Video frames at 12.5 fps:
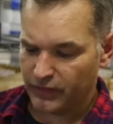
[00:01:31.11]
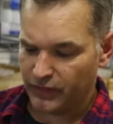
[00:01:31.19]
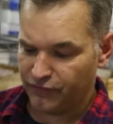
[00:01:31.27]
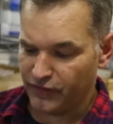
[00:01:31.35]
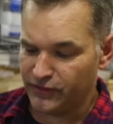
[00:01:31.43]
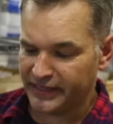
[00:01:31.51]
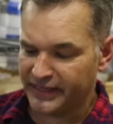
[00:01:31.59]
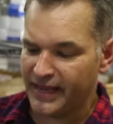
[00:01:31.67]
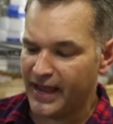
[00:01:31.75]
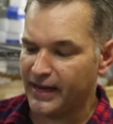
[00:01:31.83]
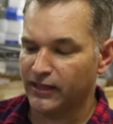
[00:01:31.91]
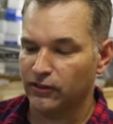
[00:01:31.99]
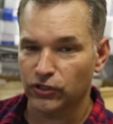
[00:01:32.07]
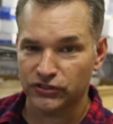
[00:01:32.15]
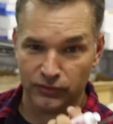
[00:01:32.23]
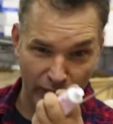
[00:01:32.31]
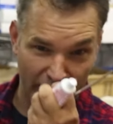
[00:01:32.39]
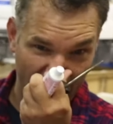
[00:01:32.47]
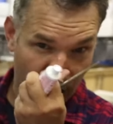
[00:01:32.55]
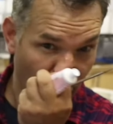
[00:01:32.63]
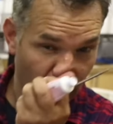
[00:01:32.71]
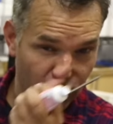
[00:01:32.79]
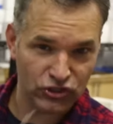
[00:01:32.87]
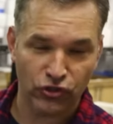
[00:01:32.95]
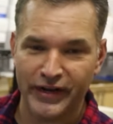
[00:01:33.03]
In the can, it looks what I
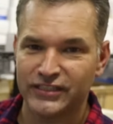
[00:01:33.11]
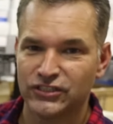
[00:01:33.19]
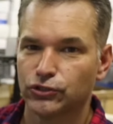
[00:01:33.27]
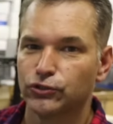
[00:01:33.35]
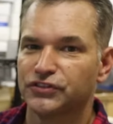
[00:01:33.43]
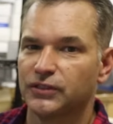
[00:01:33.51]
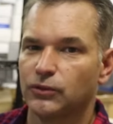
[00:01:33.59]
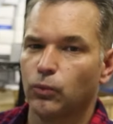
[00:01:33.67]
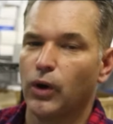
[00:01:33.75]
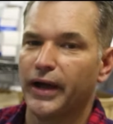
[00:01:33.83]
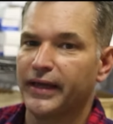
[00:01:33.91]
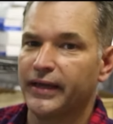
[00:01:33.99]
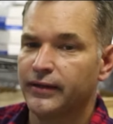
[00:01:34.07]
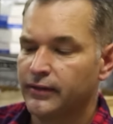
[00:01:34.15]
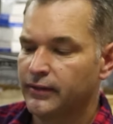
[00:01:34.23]
call translucent white.